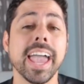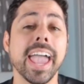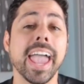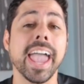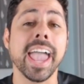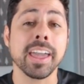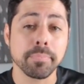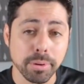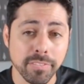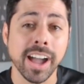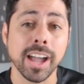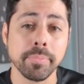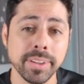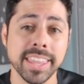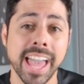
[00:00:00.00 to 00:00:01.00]
and
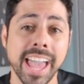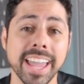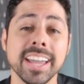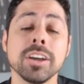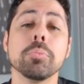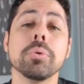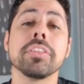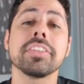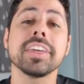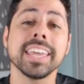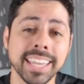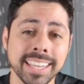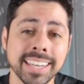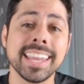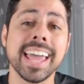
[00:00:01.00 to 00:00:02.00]
provide me that
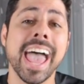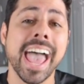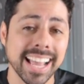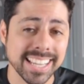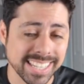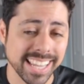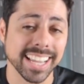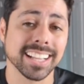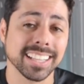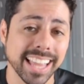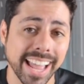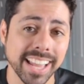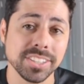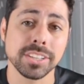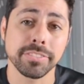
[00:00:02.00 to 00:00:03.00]
within asset
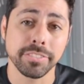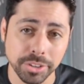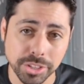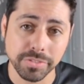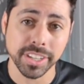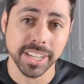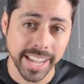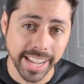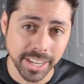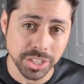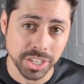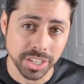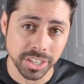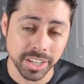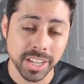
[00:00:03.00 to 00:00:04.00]
class
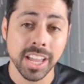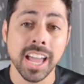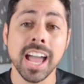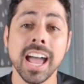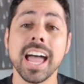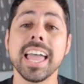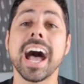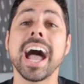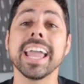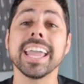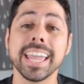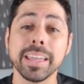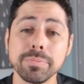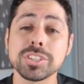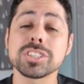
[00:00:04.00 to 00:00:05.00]
diversification. I
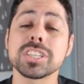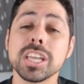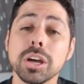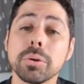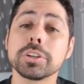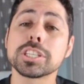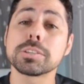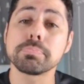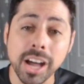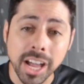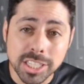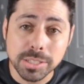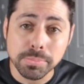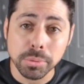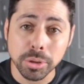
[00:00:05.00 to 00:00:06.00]
am still
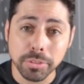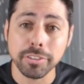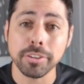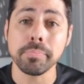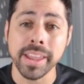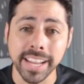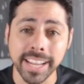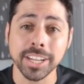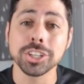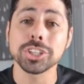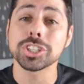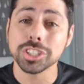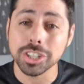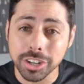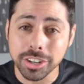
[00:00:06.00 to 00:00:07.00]
responsible for making
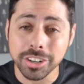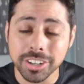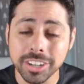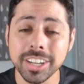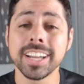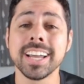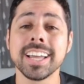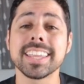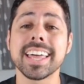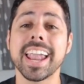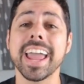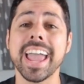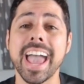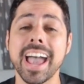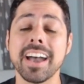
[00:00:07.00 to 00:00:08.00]
sure that
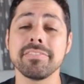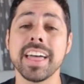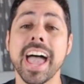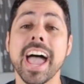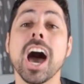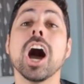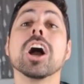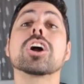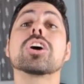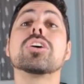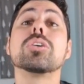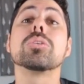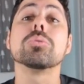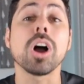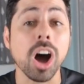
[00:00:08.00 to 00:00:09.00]
I have that
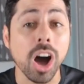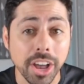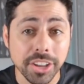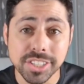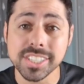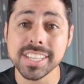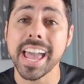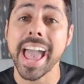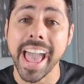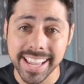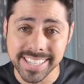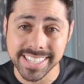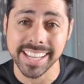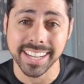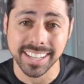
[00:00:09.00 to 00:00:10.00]
across
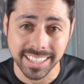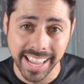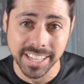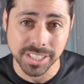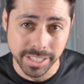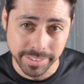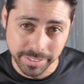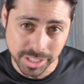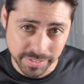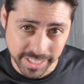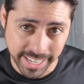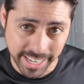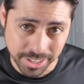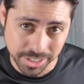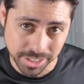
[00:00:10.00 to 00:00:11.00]
asset class
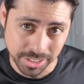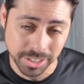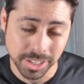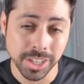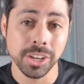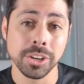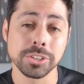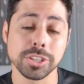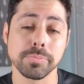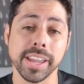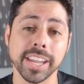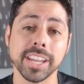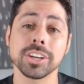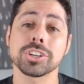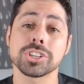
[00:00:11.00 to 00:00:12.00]
diversification. So
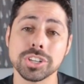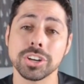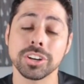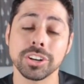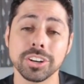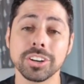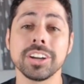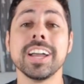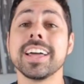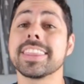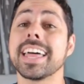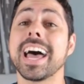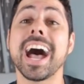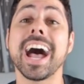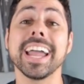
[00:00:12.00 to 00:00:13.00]
making sure
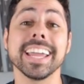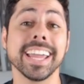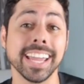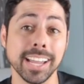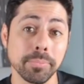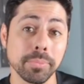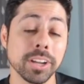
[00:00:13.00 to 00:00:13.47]
that I am